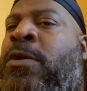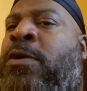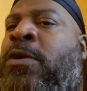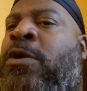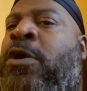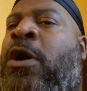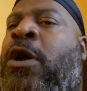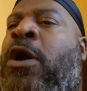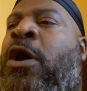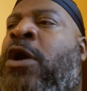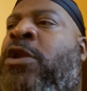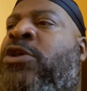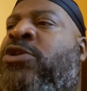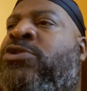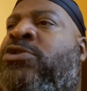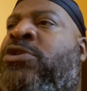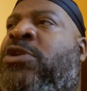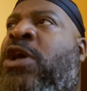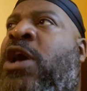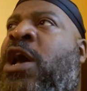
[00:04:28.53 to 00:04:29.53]
God
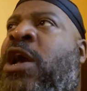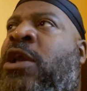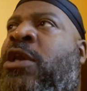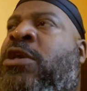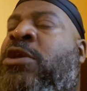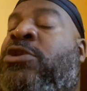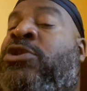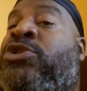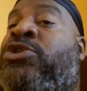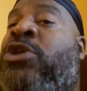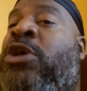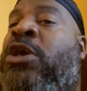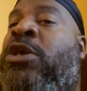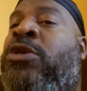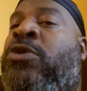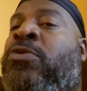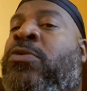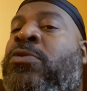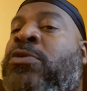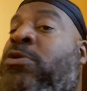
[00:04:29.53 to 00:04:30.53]
is not
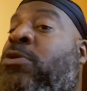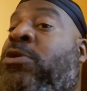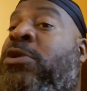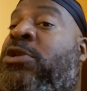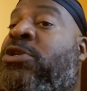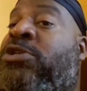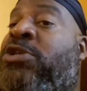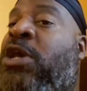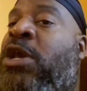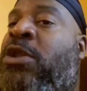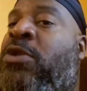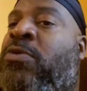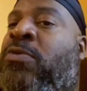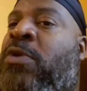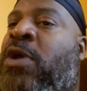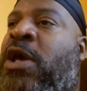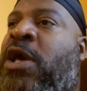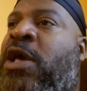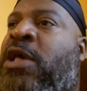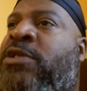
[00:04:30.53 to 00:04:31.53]
container,
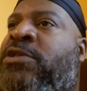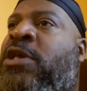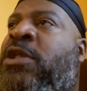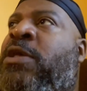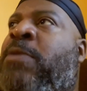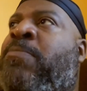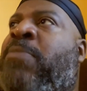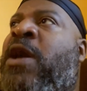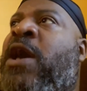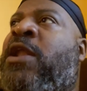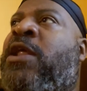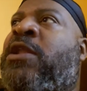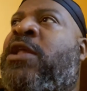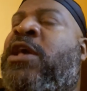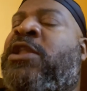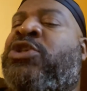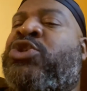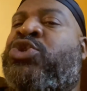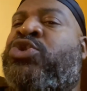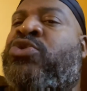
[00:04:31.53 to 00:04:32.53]
containerized. Anybody
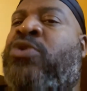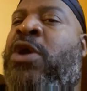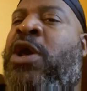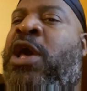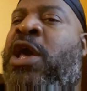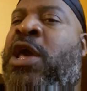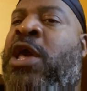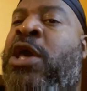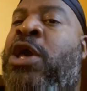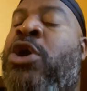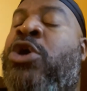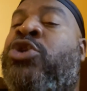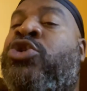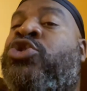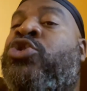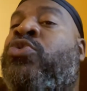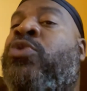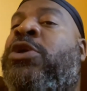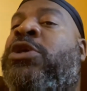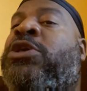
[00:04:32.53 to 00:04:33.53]
that is trying
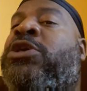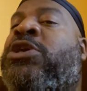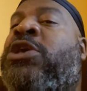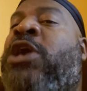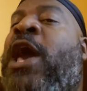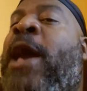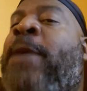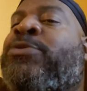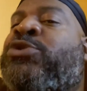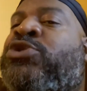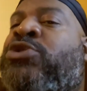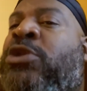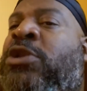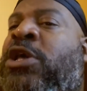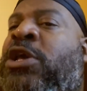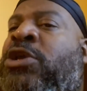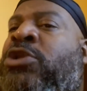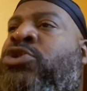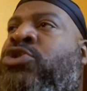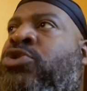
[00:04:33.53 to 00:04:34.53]
to
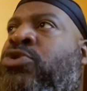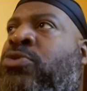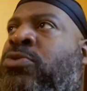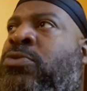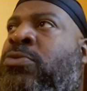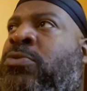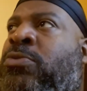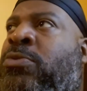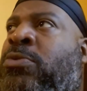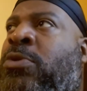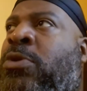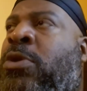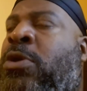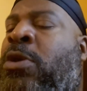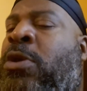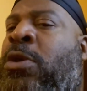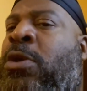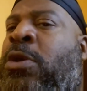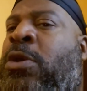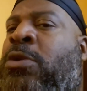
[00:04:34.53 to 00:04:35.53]
encapsulate you,
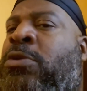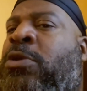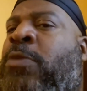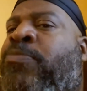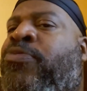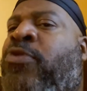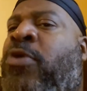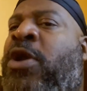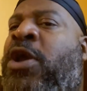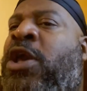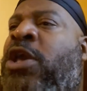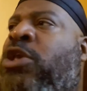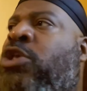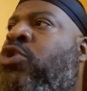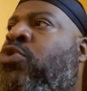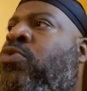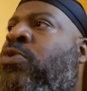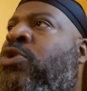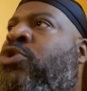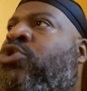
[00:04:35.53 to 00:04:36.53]
to bring
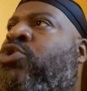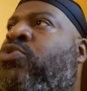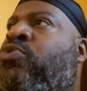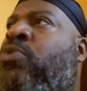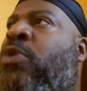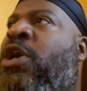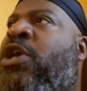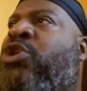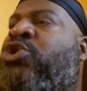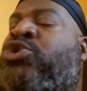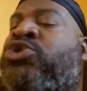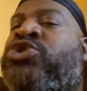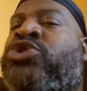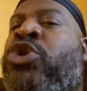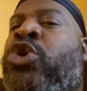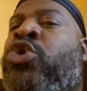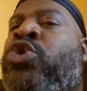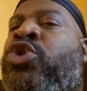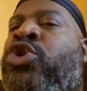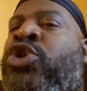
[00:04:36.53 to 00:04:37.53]
you into a
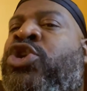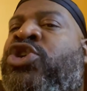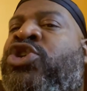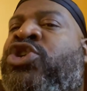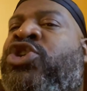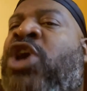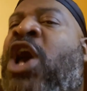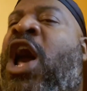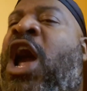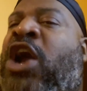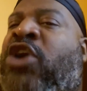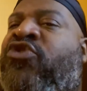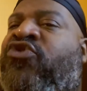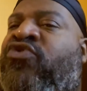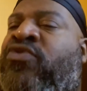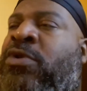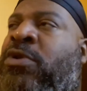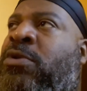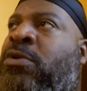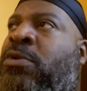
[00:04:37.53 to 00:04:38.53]
certain
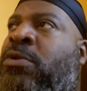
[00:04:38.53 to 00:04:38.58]
doctrine,